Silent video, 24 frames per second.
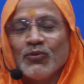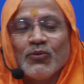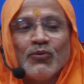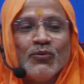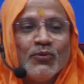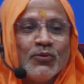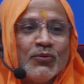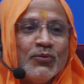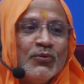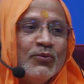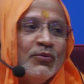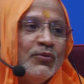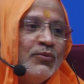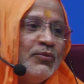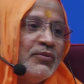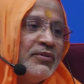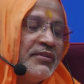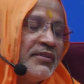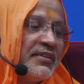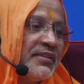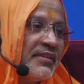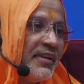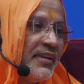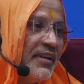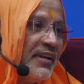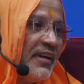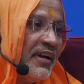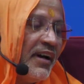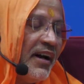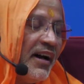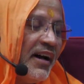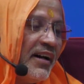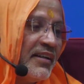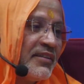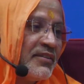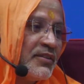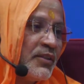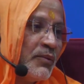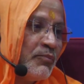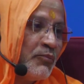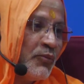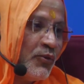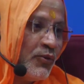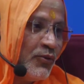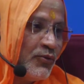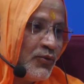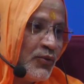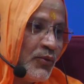gurus are
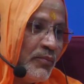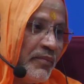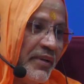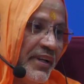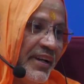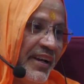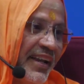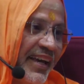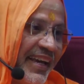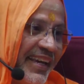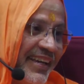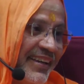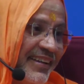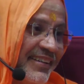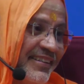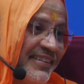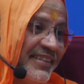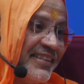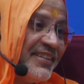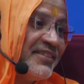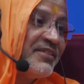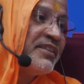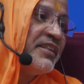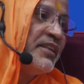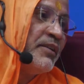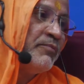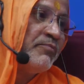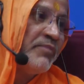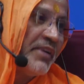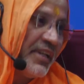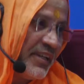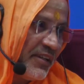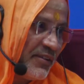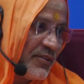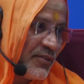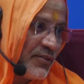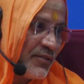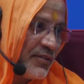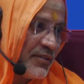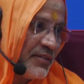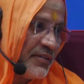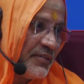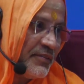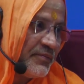supposed to be like these CD players.